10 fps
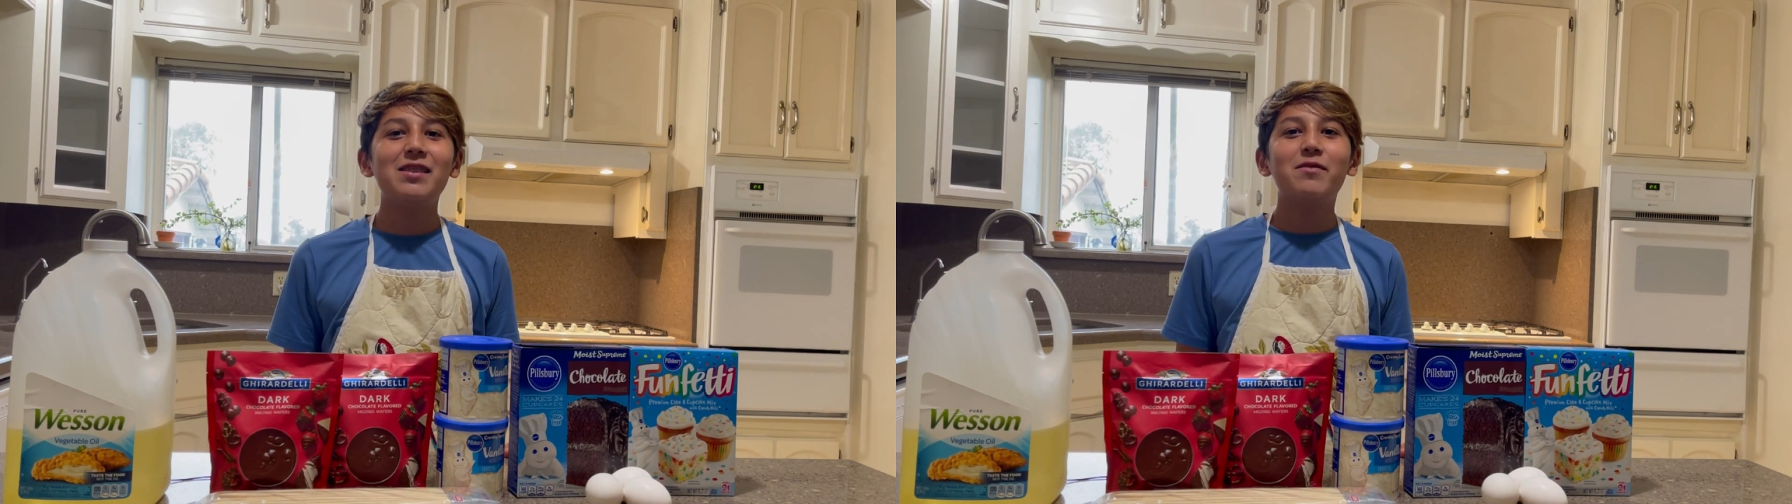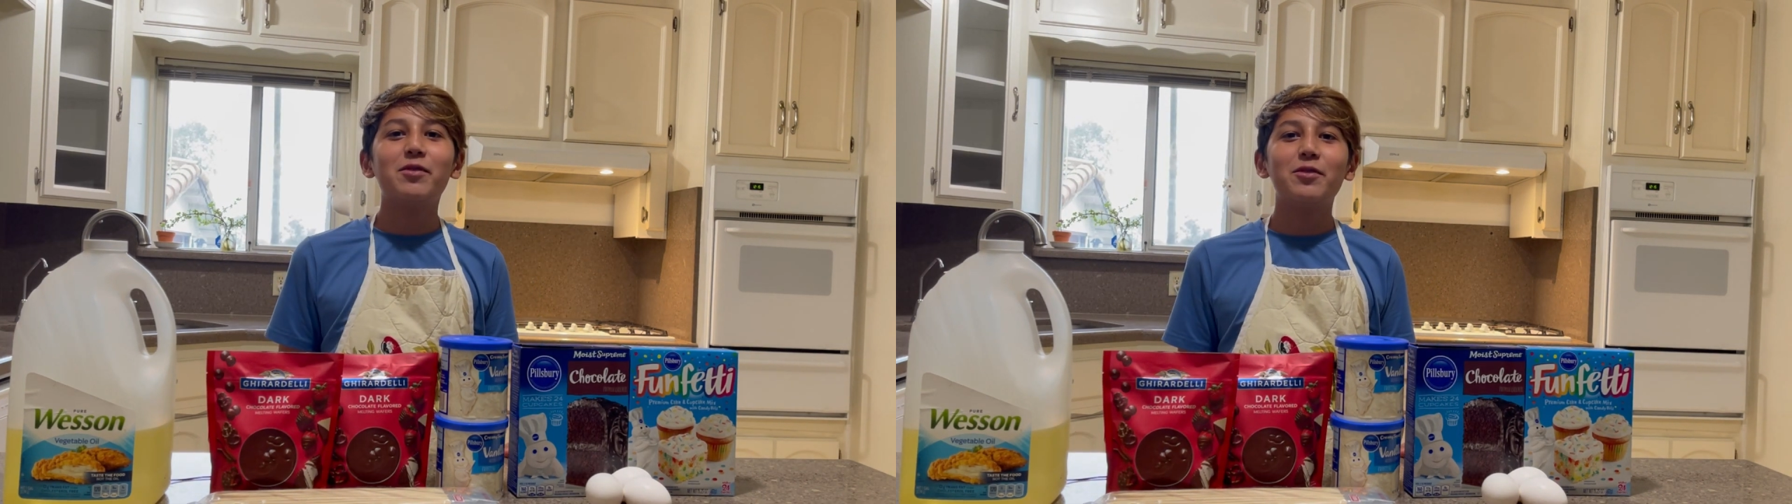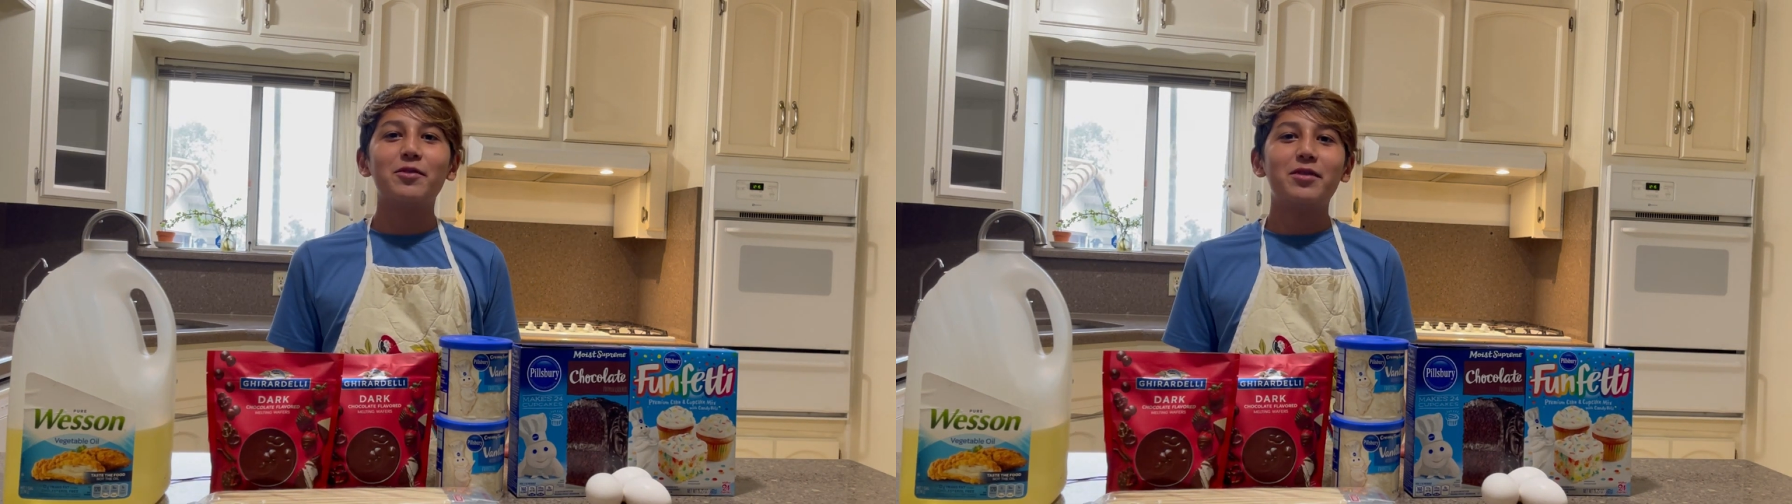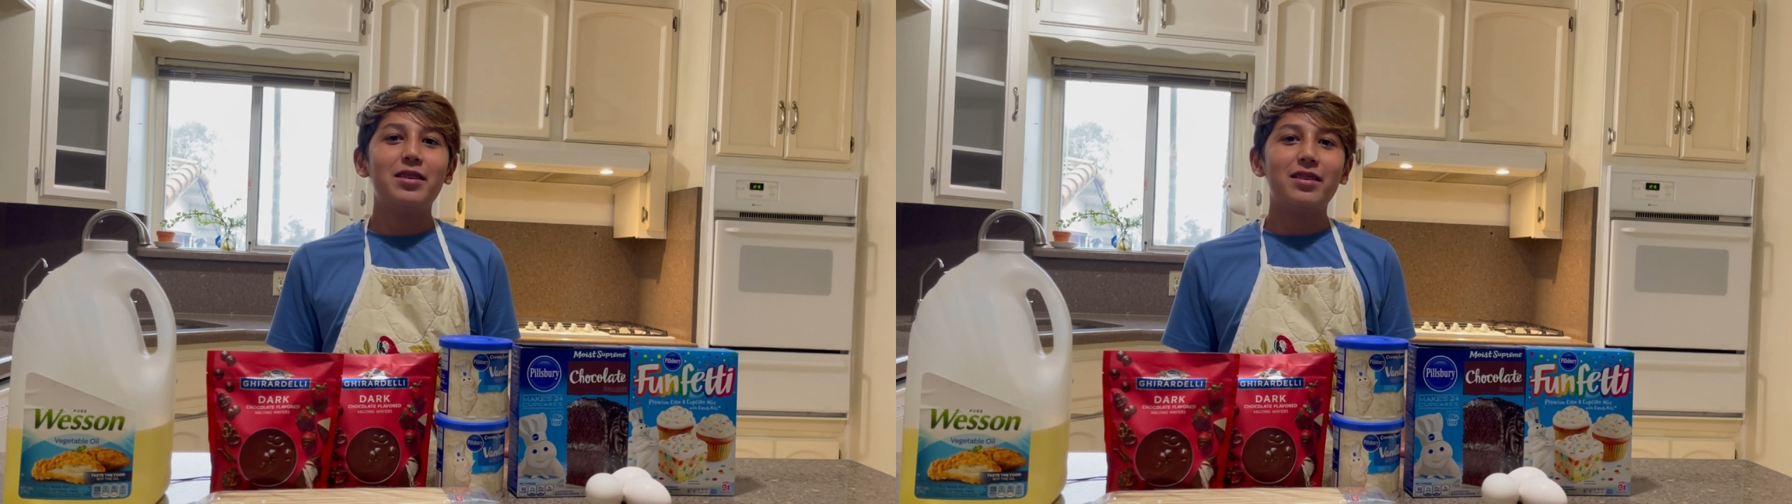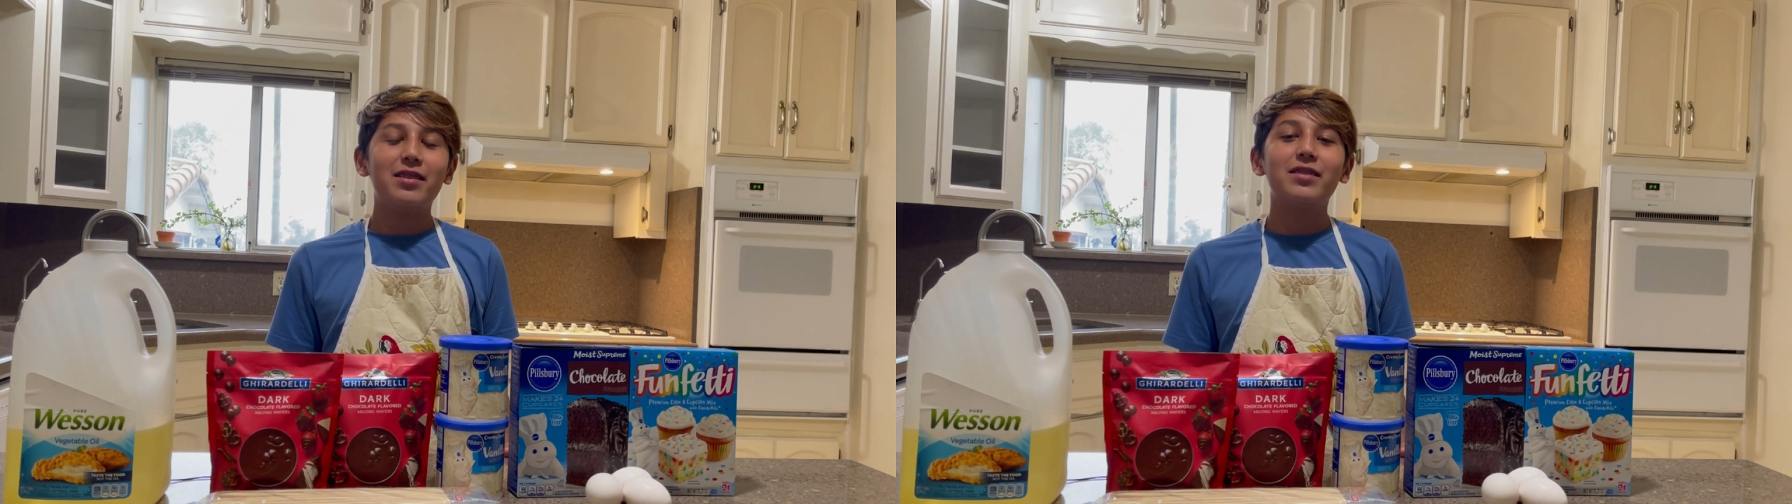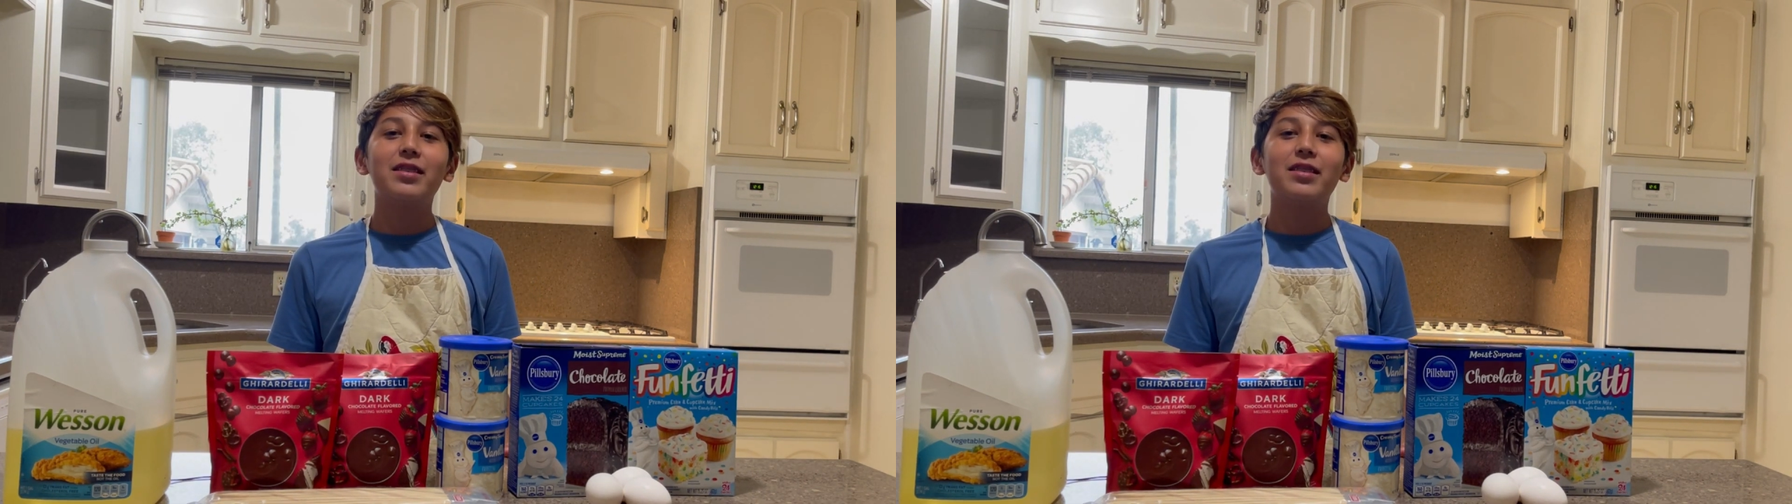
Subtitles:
you for joining us.